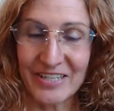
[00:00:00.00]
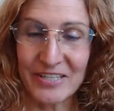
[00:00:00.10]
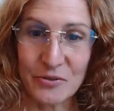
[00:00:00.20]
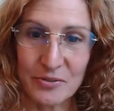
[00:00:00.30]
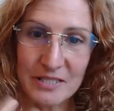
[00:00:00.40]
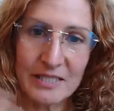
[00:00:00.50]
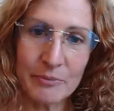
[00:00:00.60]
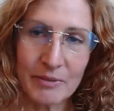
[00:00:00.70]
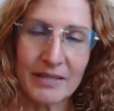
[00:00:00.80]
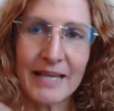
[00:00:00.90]
so sleep
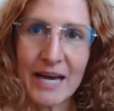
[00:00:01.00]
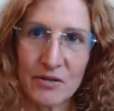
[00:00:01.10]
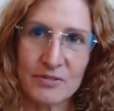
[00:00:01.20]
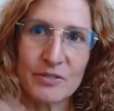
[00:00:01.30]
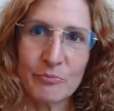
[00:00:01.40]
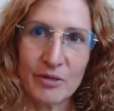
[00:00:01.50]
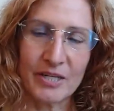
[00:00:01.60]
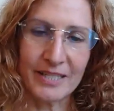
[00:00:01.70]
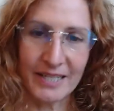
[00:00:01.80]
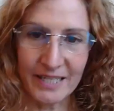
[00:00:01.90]
allows the
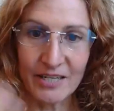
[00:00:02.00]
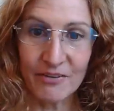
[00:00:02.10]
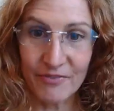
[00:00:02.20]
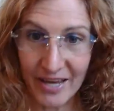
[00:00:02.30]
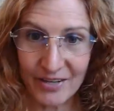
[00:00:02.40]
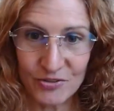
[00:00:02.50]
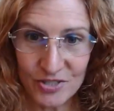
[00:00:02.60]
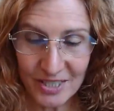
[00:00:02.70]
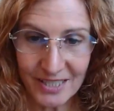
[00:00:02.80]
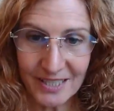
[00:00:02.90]
body enough
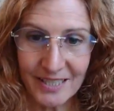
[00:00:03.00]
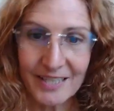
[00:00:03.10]
energy